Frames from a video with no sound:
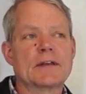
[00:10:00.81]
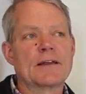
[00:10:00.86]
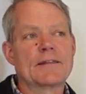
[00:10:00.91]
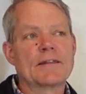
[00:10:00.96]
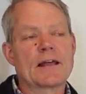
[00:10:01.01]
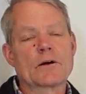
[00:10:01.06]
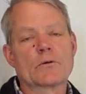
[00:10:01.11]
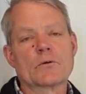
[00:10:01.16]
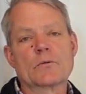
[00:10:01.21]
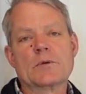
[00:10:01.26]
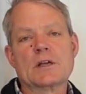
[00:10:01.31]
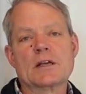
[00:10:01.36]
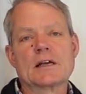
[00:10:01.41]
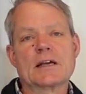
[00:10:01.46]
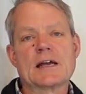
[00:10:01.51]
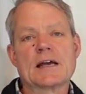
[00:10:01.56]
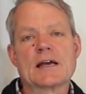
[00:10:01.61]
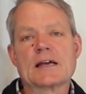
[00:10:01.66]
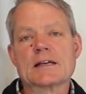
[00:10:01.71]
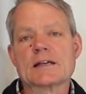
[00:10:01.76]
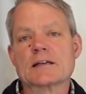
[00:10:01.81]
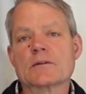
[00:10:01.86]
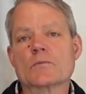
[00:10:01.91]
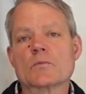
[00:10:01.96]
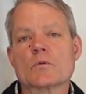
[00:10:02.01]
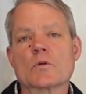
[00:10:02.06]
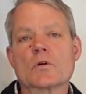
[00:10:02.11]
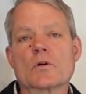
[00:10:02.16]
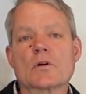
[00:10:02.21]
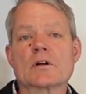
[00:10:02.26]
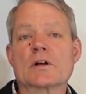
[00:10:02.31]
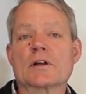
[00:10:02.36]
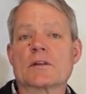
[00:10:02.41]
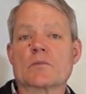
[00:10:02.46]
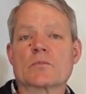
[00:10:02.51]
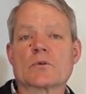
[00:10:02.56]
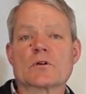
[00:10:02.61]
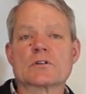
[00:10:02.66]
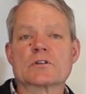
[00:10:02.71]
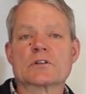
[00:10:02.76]
and that would be again more in the
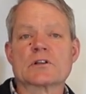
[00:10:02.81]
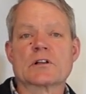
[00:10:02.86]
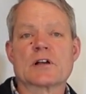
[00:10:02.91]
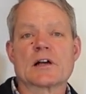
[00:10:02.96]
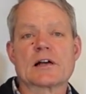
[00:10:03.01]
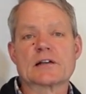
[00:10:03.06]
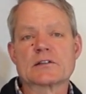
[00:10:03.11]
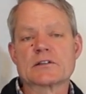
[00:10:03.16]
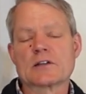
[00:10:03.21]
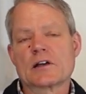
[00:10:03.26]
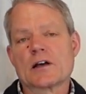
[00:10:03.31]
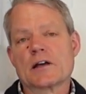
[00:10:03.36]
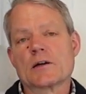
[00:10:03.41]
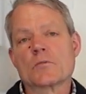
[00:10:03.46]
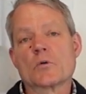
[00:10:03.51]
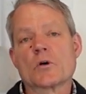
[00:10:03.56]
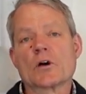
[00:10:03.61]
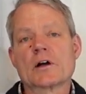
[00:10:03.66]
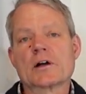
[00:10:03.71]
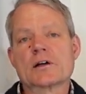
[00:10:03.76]
personalized, the kind of more